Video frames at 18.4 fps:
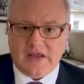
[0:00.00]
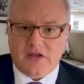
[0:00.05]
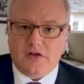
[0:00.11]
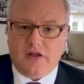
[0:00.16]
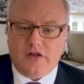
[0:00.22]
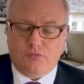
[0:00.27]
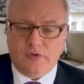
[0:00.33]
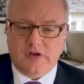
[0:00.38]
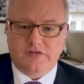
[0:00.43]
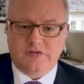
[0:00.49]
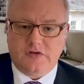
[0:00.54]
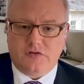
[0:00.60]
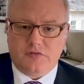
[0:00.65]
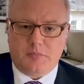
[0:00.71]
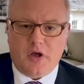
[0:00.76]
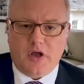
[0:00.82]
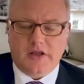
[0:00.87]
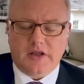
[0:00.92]
recent
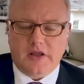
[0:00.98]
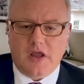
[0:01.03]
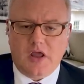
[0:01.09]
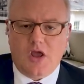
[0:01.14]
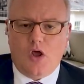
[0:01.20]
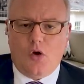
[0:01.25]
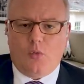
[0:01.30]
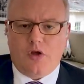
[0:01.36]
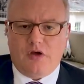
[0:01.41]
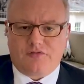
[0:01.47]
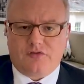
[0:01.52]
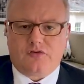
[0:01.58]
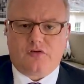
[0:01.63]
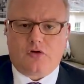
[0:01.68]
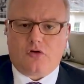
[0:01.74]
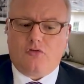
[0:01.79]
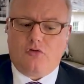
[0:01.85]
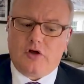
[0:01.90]
spike, we have to
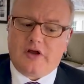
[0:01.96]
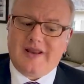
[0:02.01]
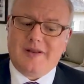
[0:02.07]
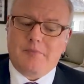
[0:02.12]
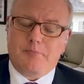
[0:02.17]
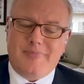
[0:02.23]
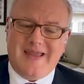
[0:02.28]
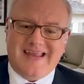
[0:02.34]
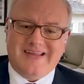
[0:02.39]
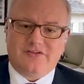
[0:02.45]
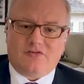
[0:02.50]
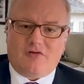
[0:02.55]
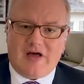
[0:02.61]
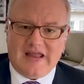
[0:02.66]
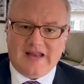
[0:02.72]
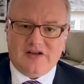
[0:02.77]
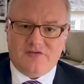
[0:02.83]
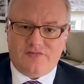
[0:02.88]
start looking at
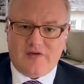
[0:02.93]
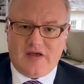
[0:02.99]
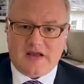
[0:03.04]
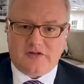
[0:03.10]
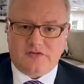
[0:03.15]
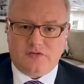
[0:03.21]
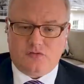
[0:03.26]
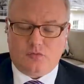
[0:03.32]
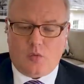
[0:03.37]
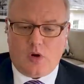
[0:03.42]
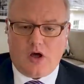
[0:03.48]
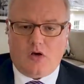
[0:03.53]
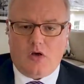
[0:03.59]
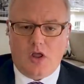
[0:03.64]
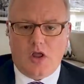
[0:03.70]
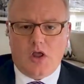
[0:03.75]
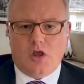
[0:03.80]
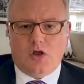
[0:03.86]
baseline effects as well.
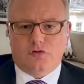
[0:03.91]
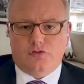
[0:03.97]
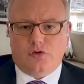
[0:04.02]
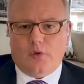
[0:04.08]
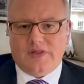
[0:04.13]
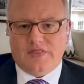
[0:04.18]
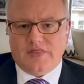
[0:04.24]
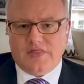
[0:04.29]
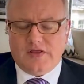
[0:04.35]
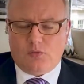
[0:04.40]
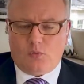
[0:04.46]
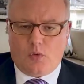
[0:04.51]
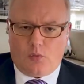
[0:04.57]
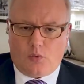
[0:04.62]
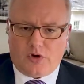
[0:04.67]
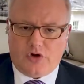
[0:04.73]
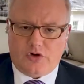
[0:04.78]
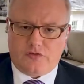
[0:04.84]
So I think
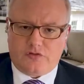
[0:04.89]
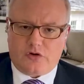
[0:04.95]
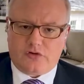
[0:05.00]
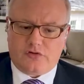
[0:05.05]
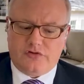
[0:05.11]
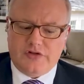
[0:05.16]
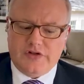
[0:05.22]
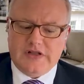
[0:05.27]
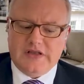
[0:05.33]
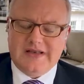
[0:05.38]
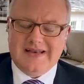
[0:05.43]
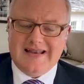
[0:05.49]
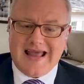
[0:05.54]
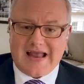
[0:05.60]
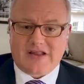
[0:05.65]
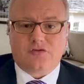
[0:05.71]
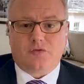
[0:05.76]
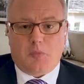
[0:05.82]
what we're going to start seeing
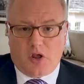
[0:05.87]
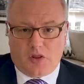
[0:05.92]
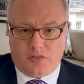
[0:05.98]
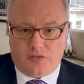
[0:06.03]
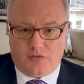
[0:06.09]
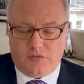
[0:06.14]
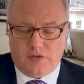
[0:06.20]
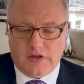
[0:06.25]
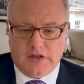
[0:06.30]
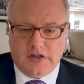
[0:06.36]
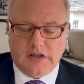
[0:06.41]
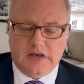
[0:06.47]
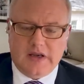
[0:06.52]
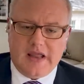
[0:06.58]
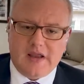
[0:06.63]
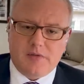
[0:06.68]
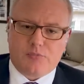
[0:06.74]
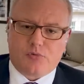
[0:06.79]
next month in
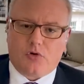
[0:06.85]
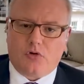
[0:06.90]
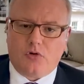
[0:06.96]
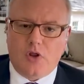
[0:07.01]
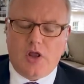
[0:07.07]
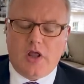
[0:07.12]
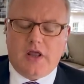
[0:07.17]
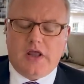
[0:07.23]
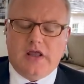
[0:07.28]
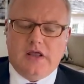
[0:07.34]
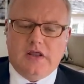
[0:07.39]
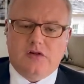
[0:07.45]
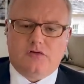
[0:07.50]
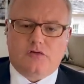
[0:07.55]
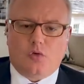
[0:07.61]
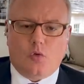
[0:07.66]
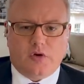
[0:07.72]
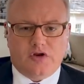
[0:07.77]
April
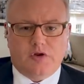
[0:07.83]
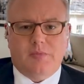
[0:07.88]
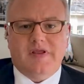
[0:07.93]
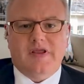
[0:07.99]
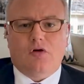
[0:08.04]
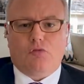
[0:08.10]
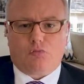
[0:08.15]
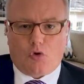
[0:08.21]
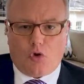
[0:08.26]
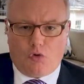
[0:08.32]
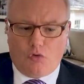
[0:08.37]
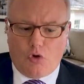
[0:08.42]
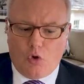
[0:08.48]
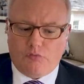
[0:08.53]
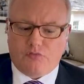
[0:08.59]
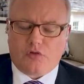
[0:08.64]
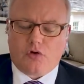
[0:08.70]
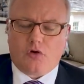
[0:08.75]
is going to be a
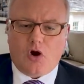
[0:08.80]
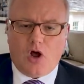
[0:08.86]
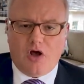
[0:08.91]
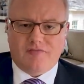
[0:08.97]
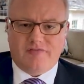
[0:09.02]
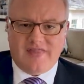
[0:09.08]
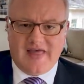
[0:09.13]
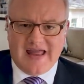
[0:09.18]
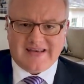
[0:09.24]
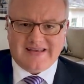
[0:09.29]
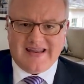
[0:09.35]
rollover of that